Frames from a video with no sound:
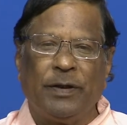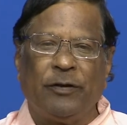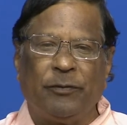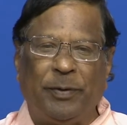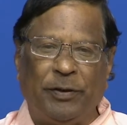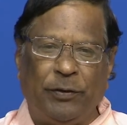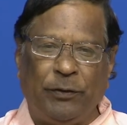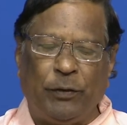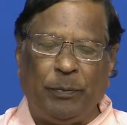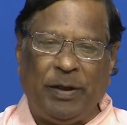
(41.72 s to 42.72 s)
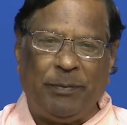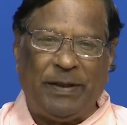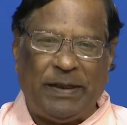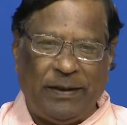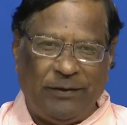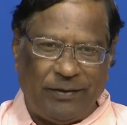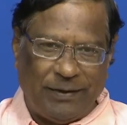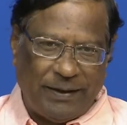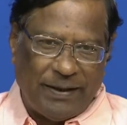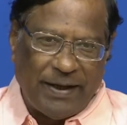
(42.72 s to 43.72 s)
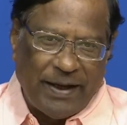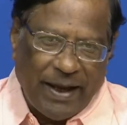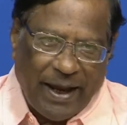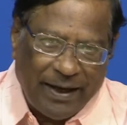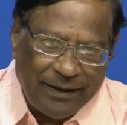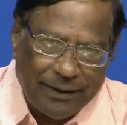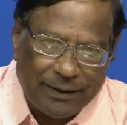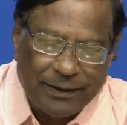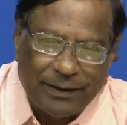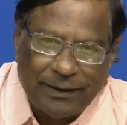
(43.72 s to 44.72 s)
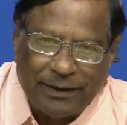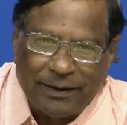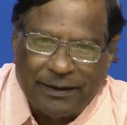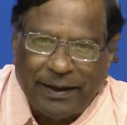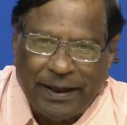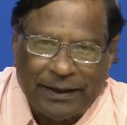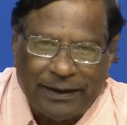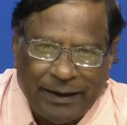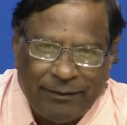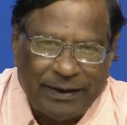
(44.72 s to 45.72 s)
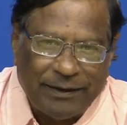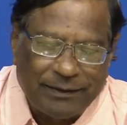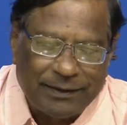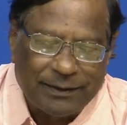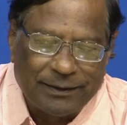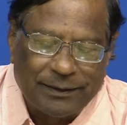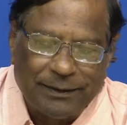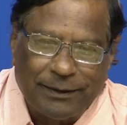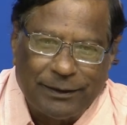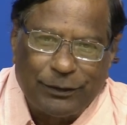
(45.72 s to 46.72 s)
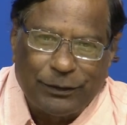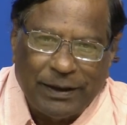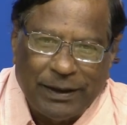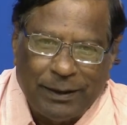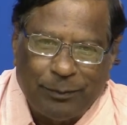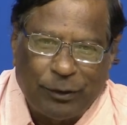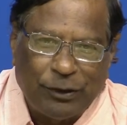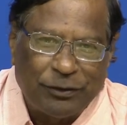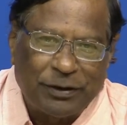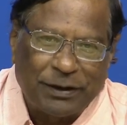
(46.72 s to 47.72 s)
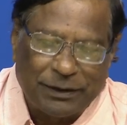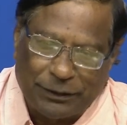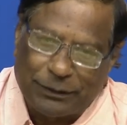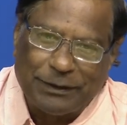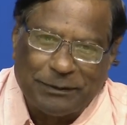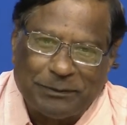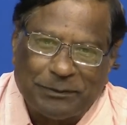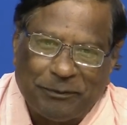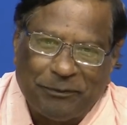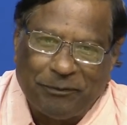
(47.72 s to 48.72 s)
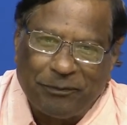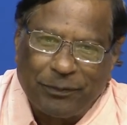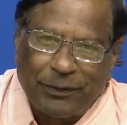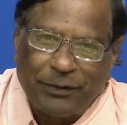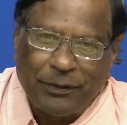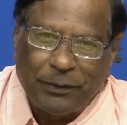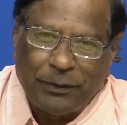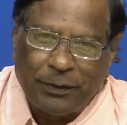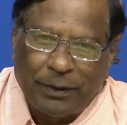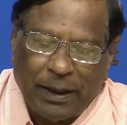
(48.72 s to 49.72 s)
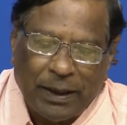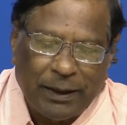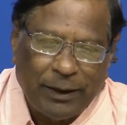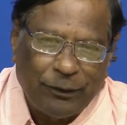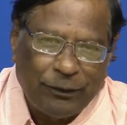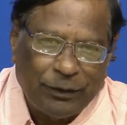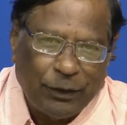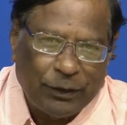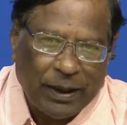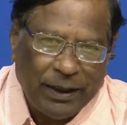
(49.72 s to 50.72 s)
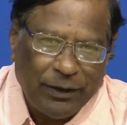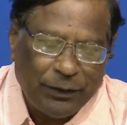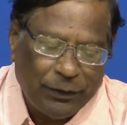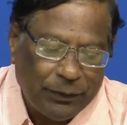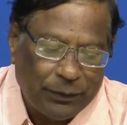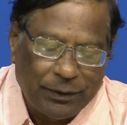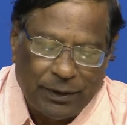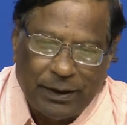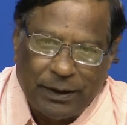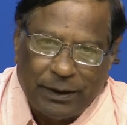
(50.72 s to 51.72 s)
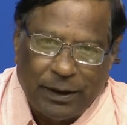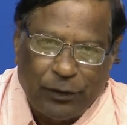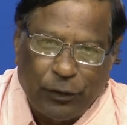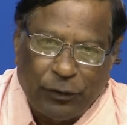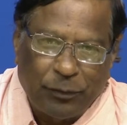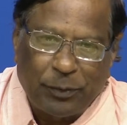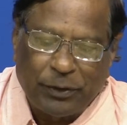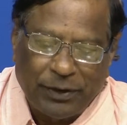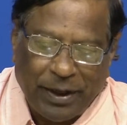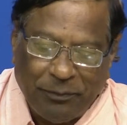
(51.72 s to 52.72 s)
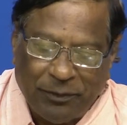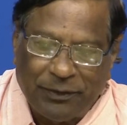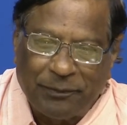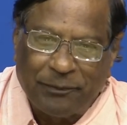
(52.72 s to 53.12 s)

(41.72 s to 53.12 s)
spectroscopic methods and their relevance to the pollution control. So, I had also outlined to you the course programs,